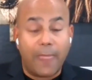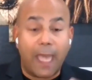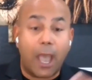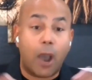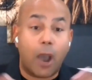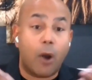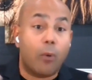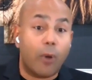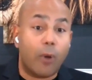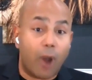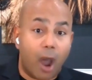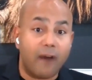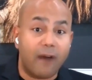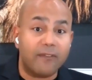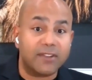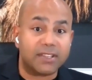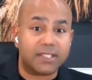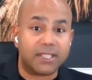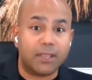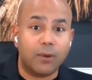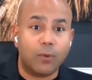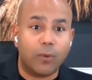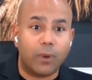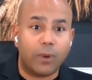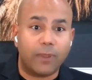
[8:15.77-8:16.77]
Now,
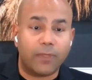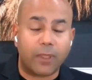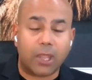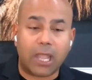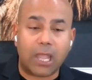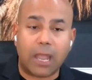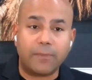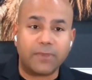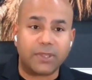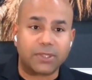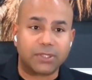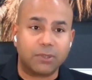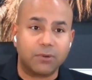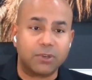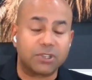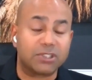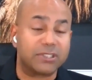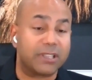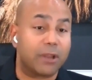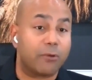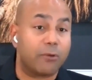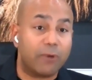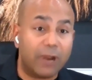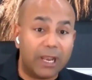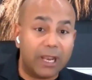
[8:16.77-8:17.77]
obviously, with the
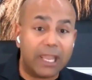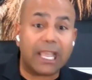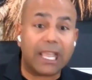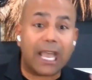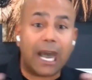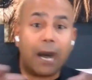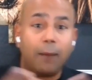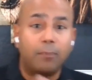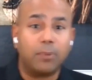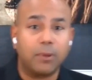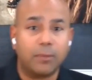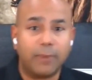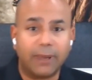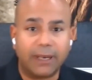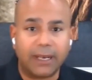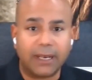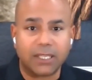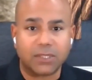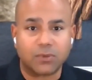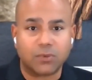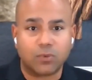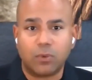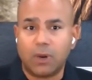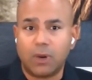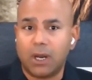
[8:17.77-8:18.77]
solution that really complement
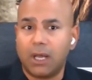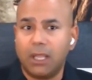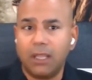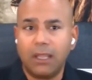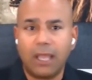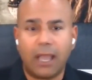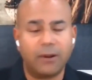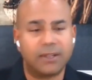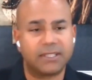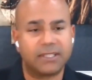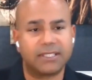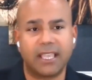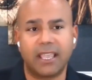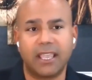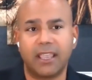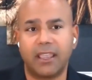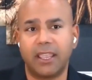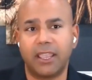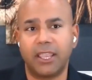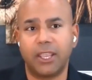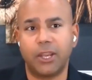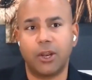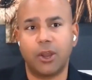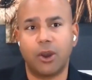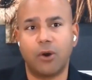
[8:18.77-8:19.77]
as well, I would
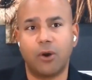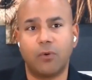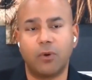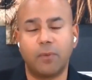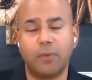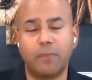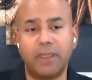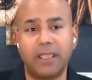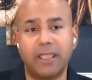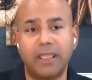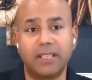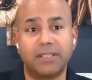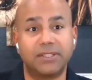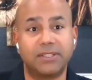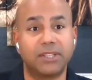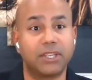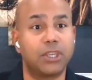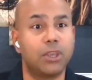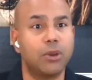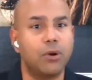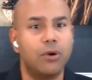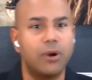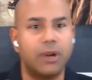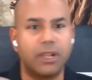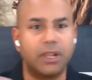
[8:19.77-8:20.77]
say, would be
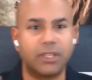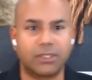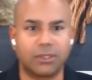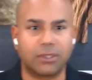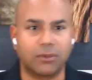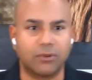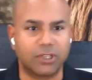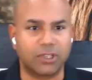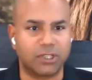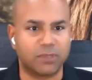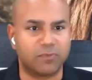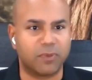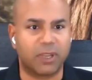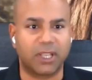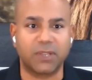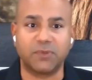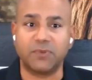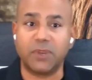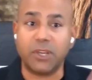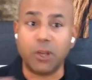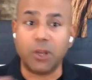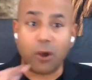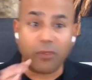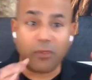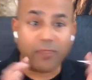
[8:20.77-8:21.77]
security solutions,
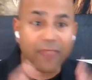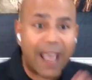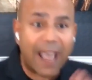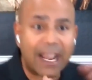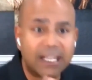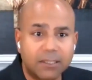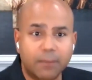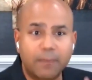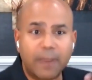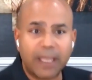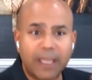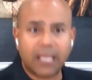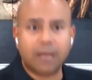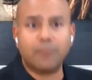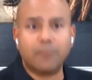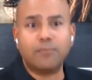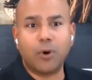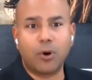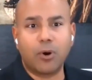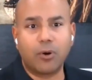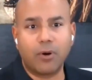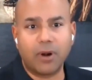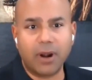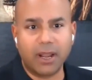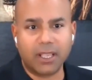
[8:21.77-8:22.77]
because we know that's a big
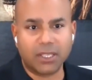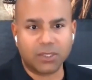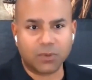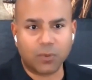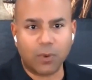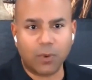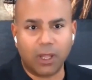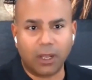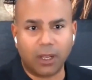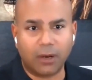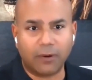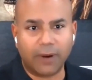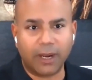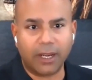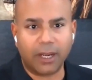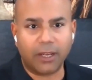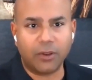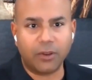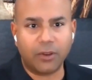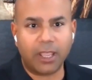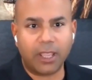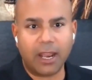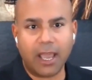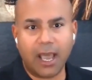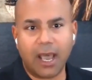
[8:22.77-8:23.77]
component as well, right?
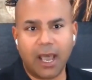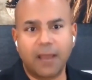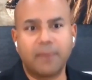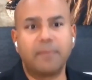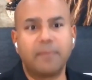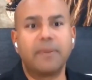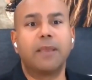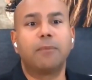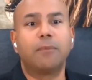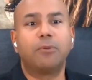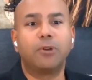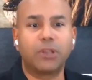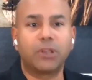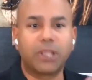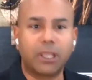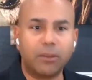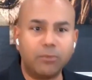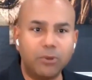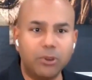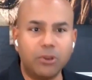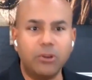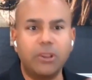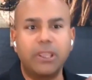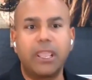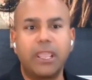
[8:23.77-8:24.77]
You cannot be able to
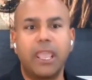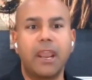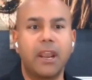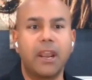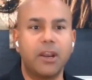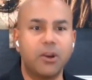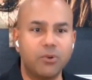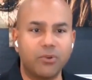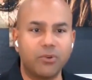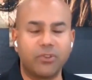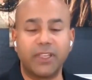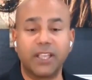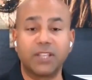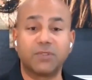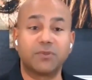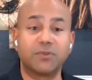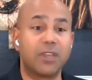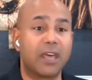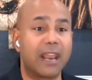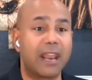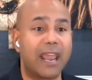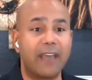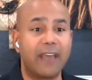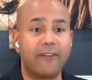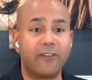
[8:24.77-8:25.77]
communicate and do things
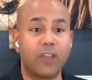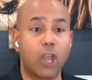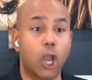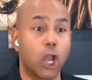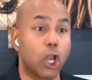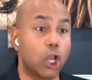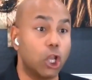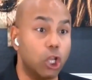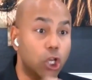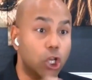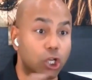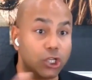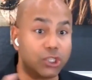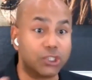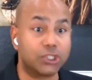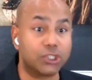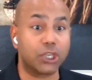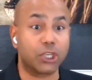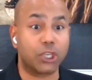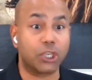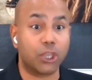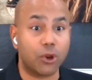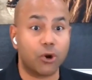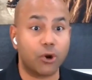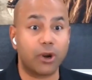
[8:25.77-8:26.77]
without having a good
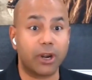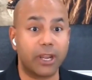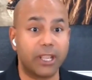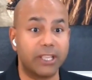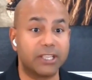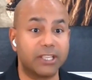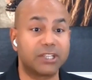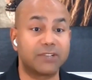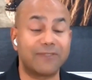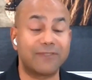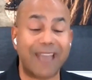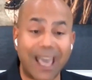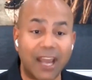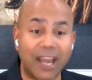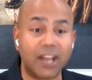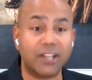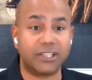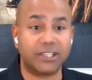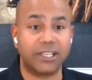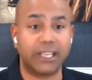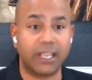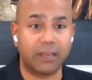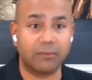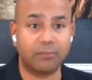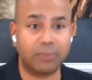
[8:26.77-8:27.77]
security
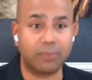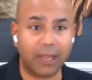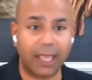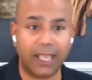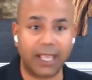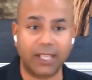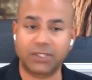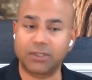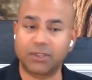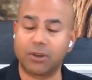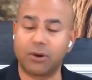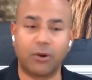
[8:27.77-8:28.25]
strategy in place.